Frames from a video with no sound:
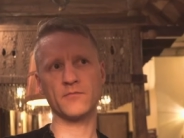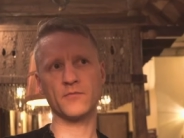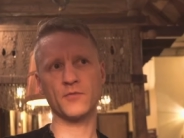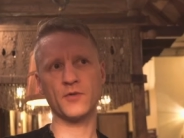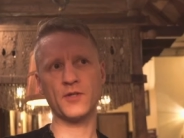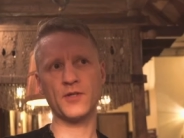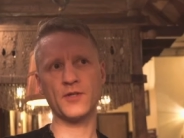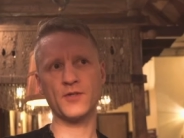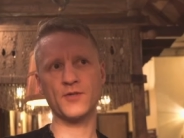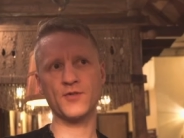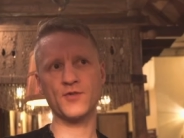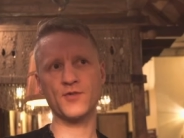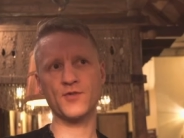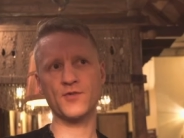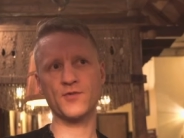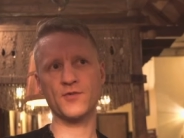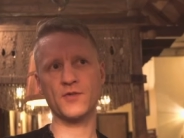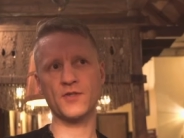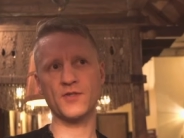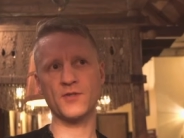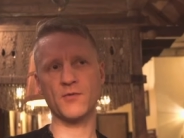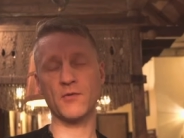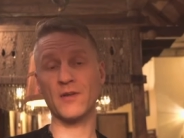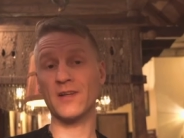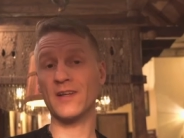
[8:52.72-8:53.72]
which
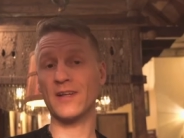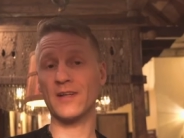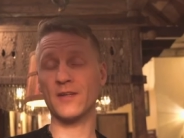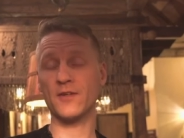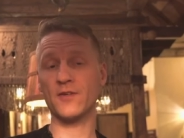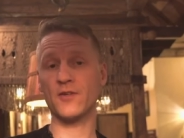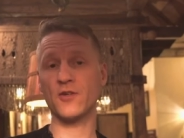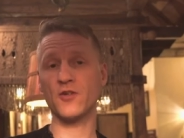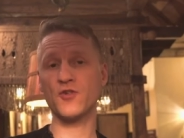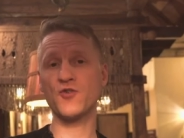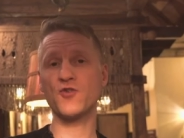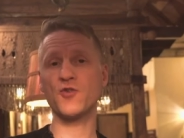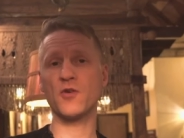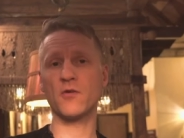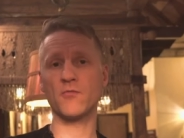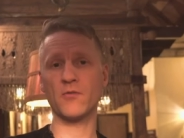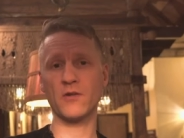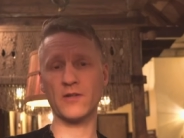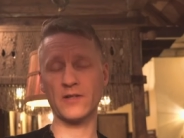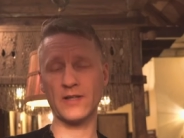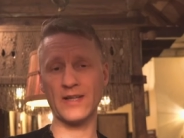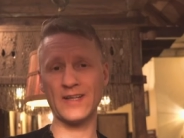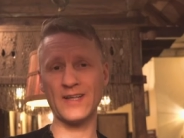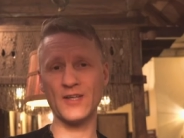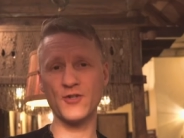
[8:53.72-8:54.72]
is related
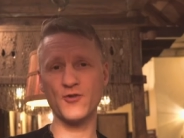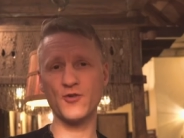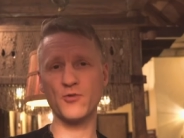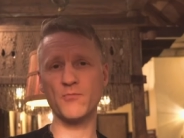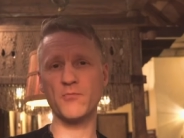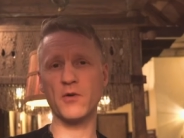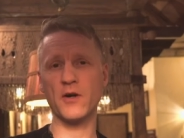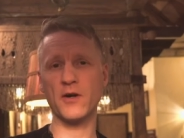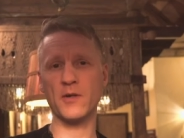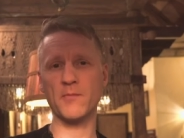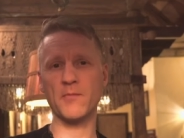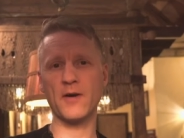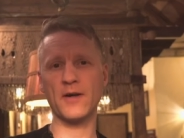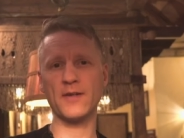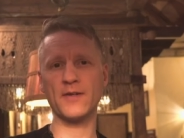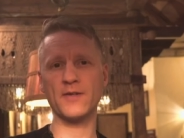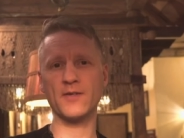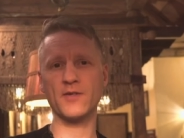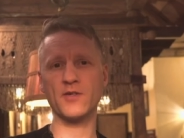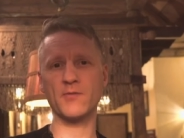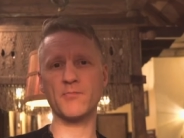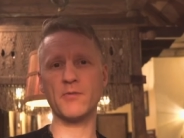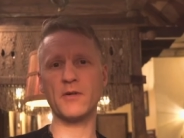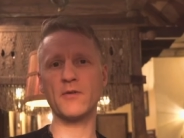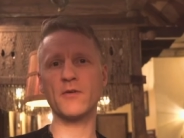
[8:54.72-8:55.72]
to body, mind
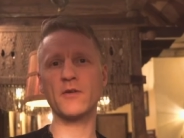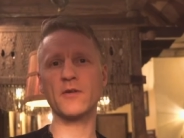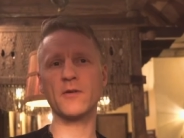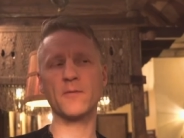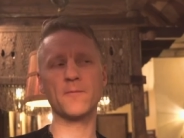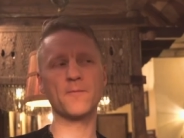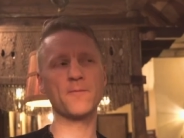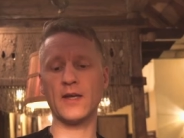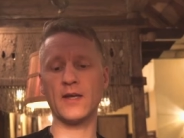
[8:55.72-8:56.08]
and spirit.